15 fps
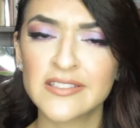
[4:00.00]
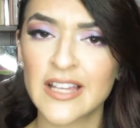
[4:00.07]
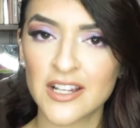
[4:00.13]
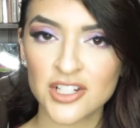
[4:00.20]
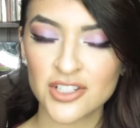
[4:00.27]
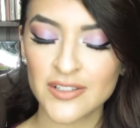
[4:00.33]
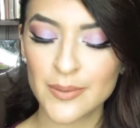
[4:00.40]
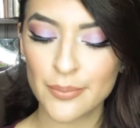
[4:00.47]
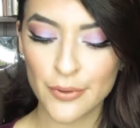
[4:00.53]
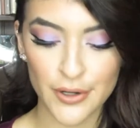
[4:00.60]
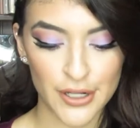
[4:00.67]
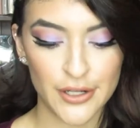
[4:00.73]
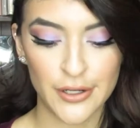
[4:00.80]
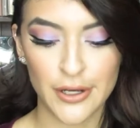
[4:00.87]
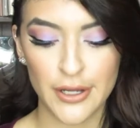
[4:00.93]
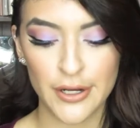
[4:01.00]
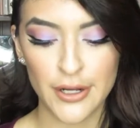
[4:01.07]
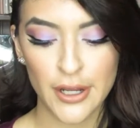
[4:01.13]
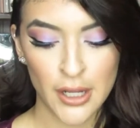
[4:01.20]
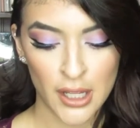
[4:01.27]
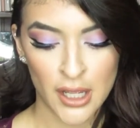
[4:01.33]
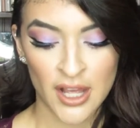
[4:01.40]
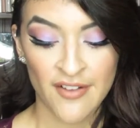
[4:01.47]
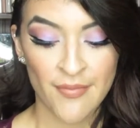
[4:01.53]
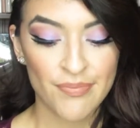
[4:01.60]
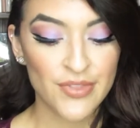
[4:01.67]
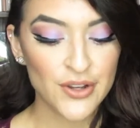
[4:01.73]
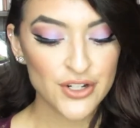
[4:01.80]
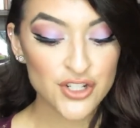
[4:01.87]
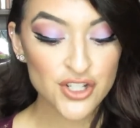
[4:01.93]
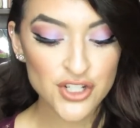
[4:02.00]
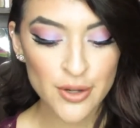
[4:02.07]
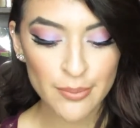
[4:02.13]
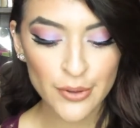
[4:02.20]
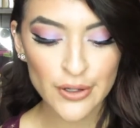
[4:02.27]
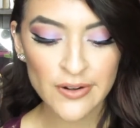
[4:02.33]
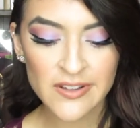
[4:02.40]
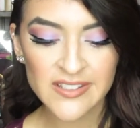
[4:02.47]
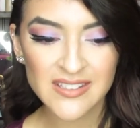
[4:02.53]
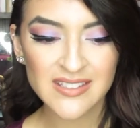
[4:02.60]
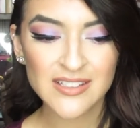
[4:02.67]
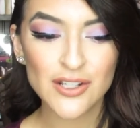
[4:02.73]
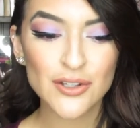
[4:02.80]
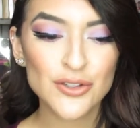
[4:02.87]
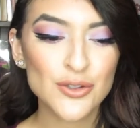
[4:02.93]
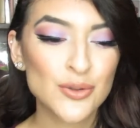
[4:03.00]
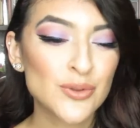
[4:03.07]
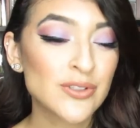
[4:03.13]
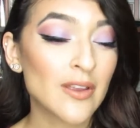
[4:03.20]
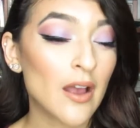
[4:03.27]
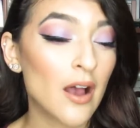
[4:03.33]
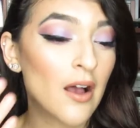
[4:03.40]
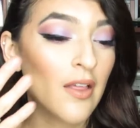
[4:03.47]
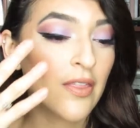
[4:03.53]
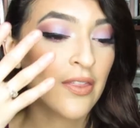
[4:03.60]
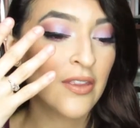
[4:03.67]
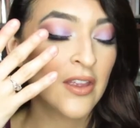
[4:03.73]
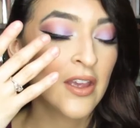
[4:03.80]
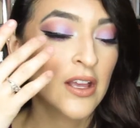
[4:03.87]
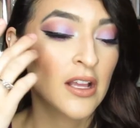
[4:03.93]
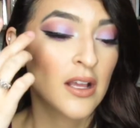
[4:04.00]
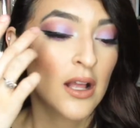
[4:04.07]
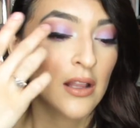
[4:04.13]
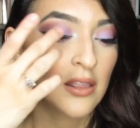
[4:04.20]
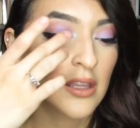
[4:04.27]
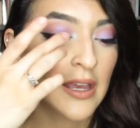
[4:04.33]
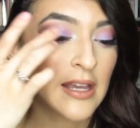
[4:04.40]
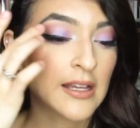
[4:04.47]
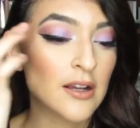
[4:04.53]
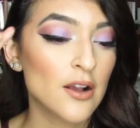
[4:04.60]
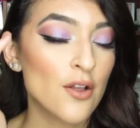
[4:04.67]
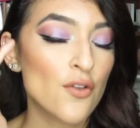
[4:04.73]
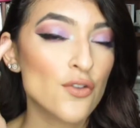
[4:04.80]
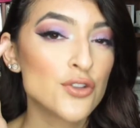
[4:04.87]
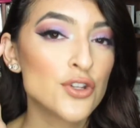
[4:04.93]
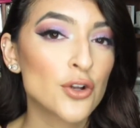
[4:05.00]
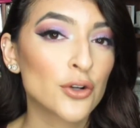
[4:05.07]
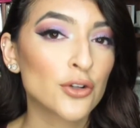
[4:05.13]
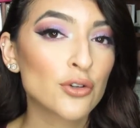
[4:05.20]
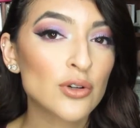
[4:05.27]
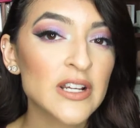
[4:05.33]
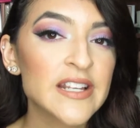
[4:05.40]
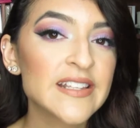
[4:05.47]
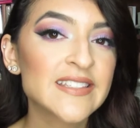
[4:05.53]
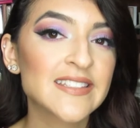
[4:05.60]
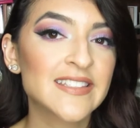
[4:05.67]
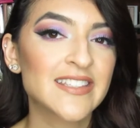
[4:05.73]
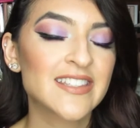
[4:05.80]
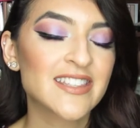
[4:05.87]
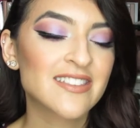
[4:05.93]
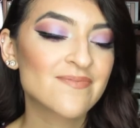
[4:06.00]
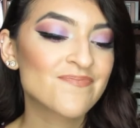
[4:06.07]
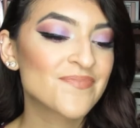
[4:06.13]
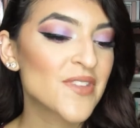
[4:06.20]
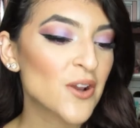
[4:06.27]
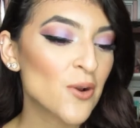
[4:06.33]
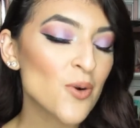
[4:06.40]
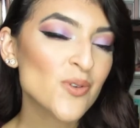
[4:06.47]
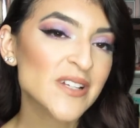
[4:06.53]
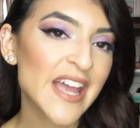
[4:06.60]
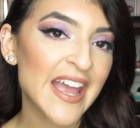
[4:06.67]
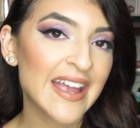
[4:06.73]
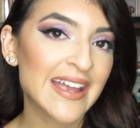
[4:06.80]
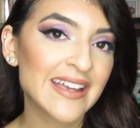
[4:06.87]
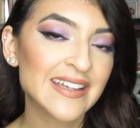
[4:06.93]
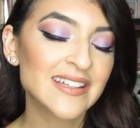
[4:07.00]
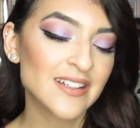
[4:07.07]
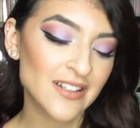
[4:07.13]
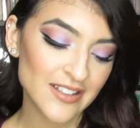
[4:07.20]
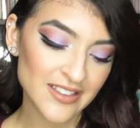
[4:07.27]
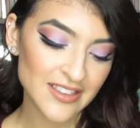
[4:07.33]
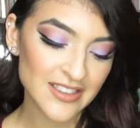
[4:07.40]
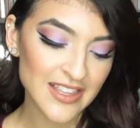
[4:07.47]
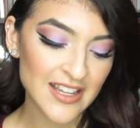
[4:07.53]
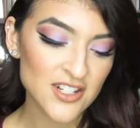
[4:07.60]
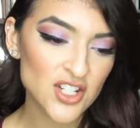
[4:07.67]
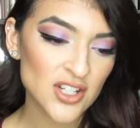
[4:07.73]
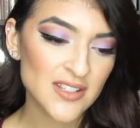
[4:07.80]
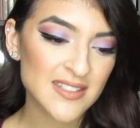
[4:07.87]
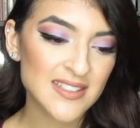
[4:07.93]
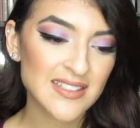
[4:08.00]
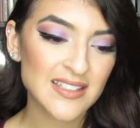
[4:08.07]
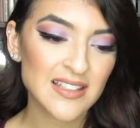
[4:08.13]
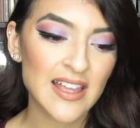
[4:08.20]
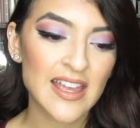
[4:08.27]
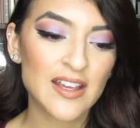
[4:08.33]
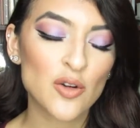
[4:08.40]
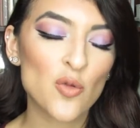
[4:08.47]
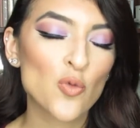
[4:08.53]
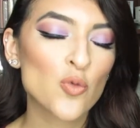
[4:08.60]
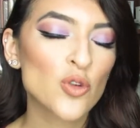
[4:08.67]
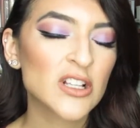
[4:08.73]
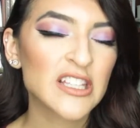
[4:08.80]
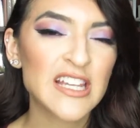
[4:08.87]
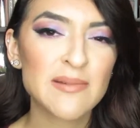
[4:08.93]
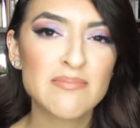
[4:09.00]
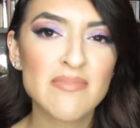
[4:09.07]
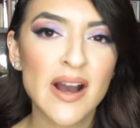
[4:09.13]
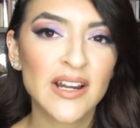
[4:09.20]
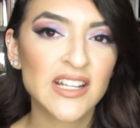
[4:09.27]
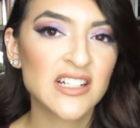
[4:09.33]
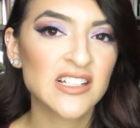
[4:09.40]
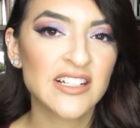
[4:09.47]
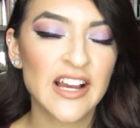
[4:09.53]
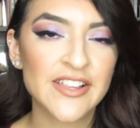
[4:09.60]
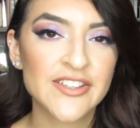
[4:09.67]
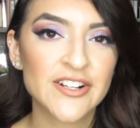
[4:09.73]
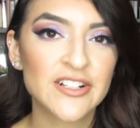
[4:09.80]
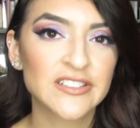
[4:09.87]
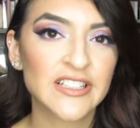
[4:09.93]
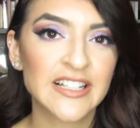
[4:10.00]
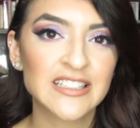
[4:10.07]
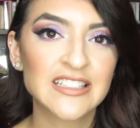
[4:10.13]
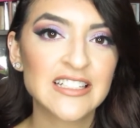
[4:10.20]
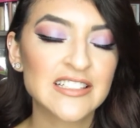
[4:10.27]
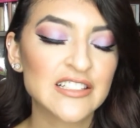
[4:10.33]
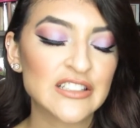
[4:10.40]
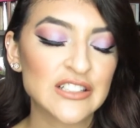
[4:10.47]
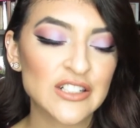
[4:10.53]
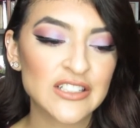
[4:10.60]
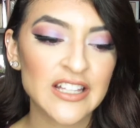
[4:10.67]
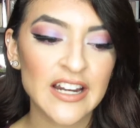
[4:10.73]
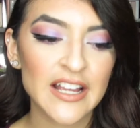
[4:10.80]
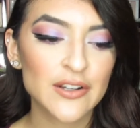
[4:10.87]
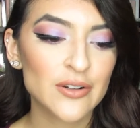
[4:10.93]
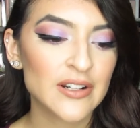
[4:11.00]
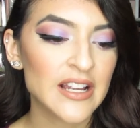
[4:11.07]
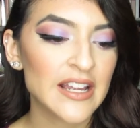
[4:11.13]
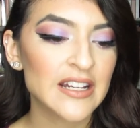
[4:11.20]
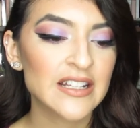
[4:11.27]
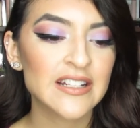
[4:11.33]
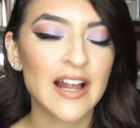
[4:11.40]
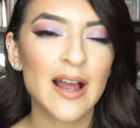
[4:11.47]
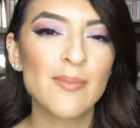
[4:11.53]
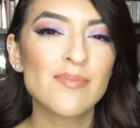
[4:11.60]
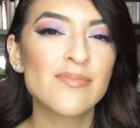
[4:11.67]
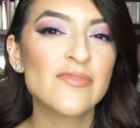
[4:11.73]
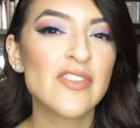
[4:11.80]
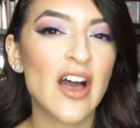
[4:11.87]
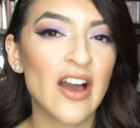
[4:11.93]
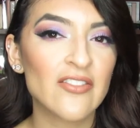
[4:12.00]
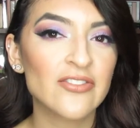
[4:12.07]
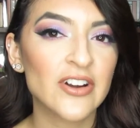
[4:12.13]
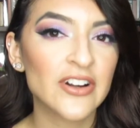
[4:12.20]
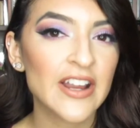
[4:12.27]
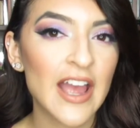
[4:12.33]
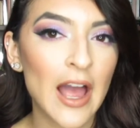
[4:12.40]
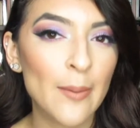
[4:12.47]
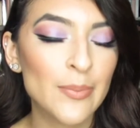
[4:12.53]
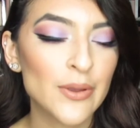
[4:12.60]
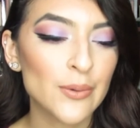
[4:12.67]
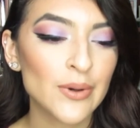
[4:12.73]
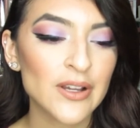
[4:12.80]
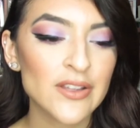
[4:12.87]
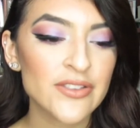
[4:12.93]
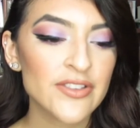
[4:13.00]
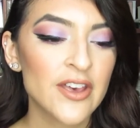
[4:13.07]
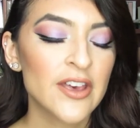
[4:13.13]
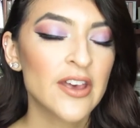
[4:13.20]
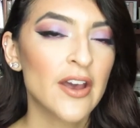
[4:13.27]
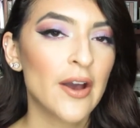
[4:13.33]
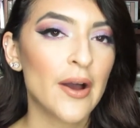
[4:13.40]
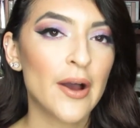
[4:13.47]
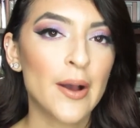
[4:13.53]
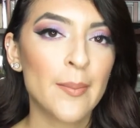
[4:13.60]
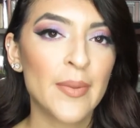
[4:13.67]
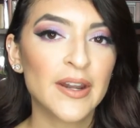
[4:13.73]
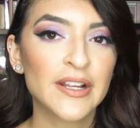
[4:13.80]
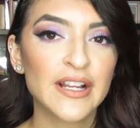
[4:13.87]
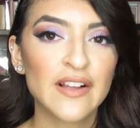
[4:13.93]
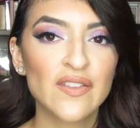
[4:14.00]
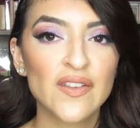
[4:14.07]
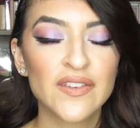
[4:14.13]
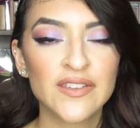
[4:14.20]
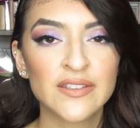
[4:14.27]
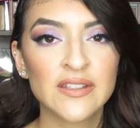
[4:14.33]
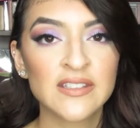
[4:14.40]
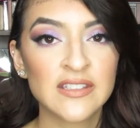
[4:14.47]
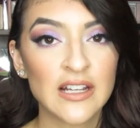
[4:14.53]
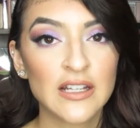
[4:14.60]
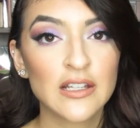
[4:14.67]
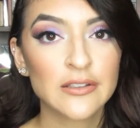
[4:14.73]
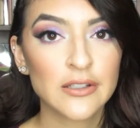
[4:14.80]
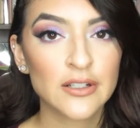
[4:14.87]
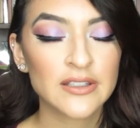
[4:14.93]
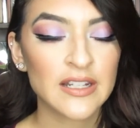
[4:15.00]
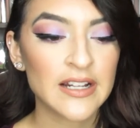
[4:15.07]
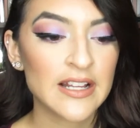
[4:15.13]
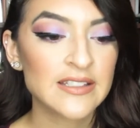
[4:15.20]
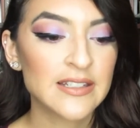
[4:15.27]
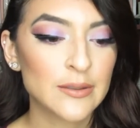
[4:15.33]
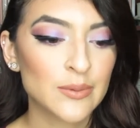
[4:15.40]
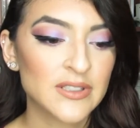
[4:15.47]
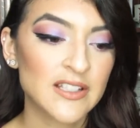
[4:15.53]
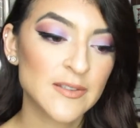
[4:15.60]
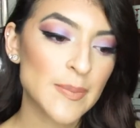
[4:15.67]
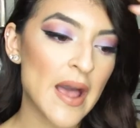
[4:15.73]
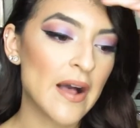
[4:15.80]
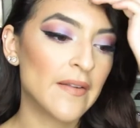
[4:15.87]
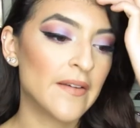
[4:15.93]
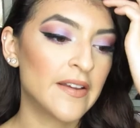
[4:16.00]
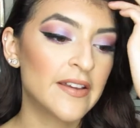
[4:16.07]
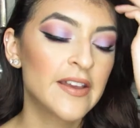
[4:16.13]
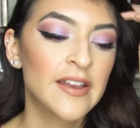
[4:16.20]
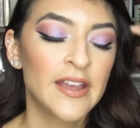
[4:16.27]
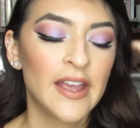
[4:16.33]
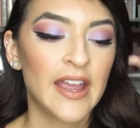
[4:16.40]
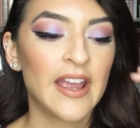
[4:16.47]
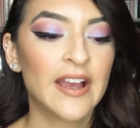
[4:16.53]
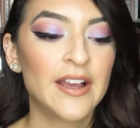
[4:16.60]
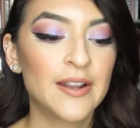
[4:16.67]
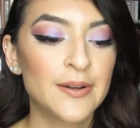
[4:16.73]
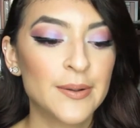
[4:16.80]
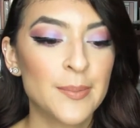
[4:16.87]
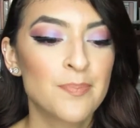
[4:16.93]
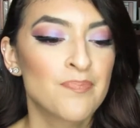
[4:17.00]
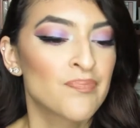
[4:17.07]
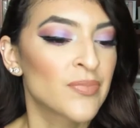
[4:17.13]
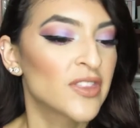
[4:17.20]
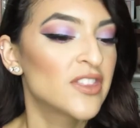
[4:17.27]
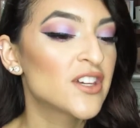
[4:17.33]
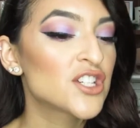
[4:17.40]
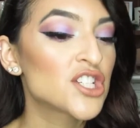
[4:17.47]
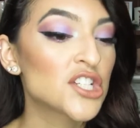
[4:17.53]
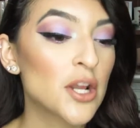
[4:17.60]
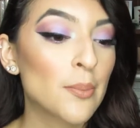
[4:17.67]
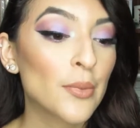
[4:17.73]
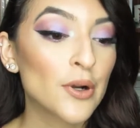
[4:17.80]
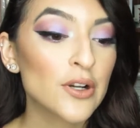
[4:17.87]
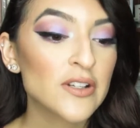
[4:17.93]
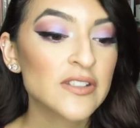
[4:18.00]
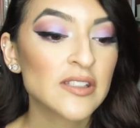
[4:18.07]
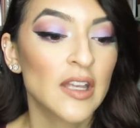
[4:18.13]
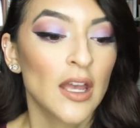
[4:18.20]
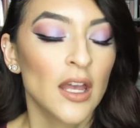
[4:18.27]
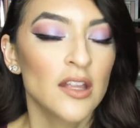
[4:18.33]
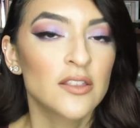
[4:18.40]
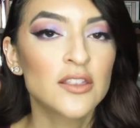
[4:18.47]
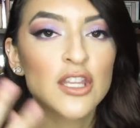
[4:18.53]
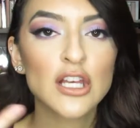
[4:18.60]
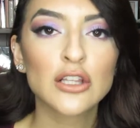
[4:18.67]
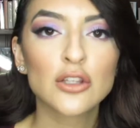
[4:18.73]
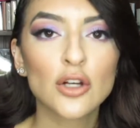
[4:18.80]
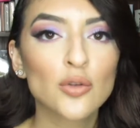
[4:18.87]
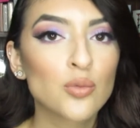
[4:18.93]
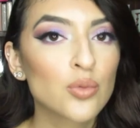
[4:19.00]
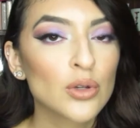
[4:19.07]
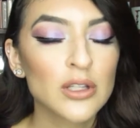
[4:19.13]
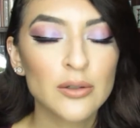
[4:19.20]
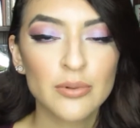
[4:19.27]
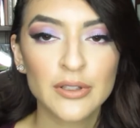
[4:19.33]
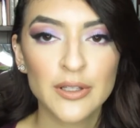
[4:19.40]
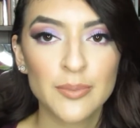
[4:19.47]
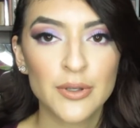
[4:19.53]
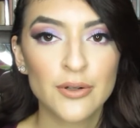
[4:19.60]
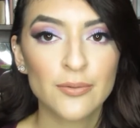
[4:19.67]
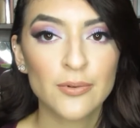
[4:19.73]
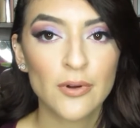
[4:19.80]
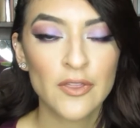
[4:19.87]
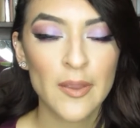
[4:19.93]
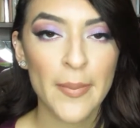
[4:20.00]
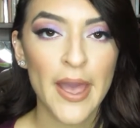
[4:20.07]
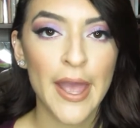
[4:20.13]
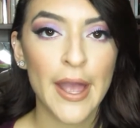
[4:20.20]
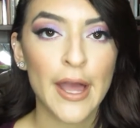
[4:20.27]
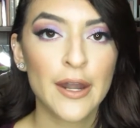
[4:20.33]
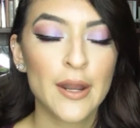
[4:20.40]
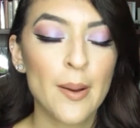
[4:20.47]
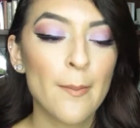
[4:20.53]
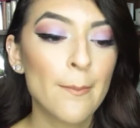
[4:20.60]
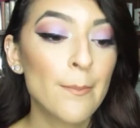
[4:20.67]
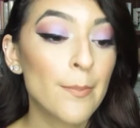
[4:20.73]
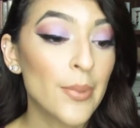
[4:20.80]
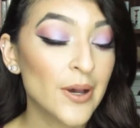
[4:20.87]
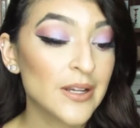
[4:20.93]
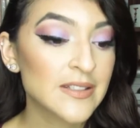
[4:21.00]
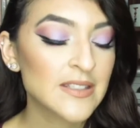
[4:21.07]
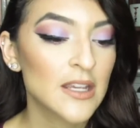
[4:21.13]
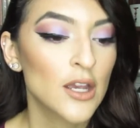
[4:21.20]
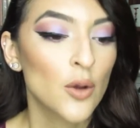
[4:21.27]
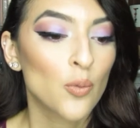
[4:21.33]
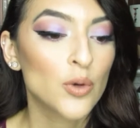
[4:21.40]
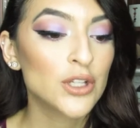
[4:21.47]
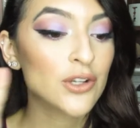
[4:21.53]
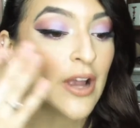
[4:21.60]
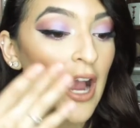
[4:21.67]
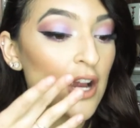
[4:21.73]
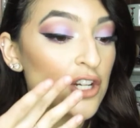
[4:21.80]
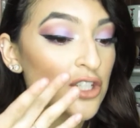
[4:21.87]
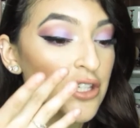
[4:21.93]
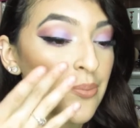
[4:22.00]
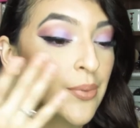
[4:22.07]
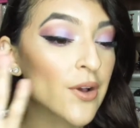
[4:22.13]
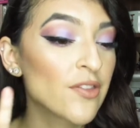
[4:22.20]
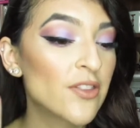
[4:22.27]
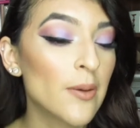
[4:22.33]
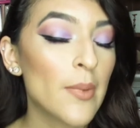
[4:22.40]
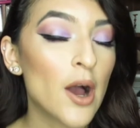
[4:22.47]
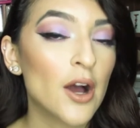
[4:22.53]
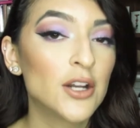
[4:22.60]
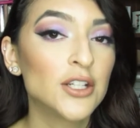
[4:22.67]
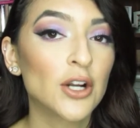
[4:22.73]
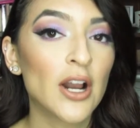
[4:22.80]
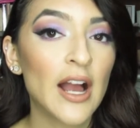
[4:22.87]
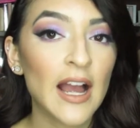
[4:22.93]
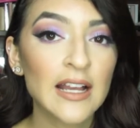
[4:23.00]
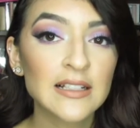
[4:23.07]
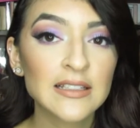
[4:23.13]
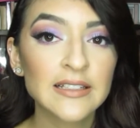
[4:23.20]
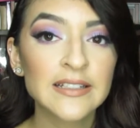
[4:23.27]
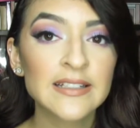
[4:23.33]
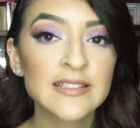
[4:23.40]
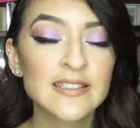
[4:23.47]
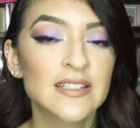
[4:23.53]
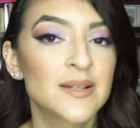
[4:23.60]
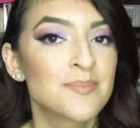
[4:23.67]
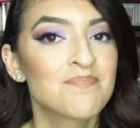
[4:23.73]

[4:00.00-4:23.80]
is actually pretty good. Their shimmers to use on like your crease, they're okay. They just like really muddy together. Like this look that I created, I'm not very happy with. Um, and again, this is the second look that I did with this palette, and the shimmers, they look really, really beautiful in the pan, but when you actually put them on your eyelids,